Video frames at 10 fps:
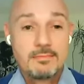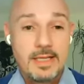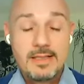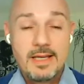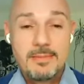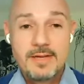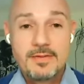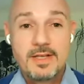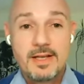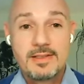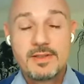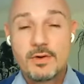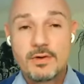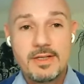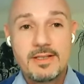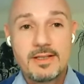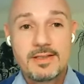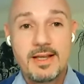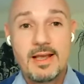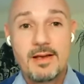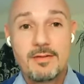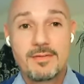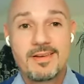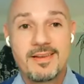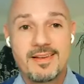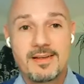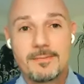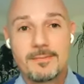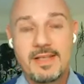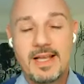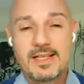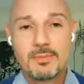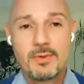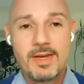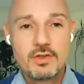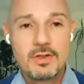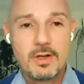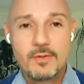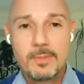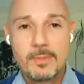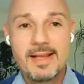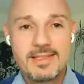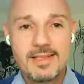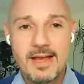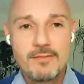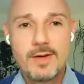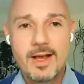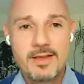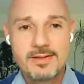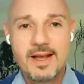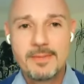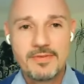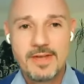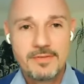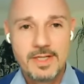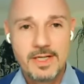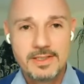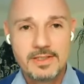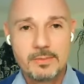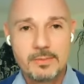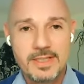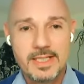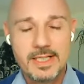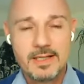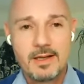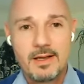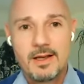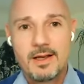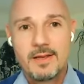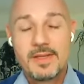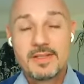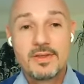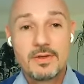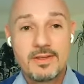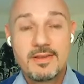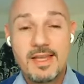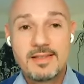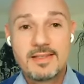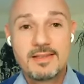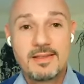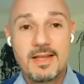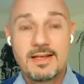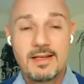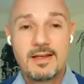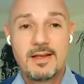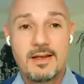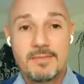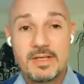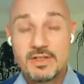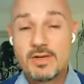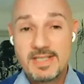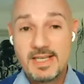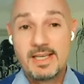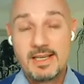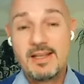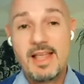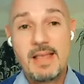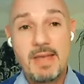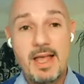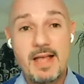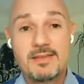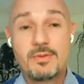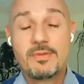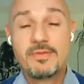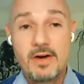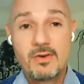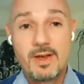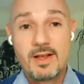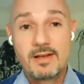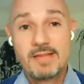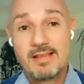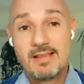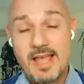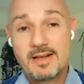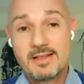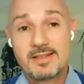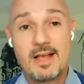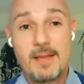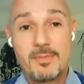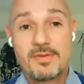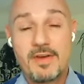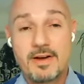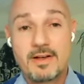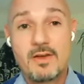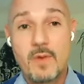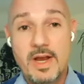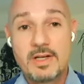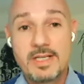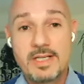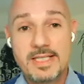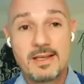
in-game advertising certainly doesn't have the aspiration of replacing every other type of advertising completely. There's certain things that intrinsic in-game ads do very well, and that is upper funnel awareness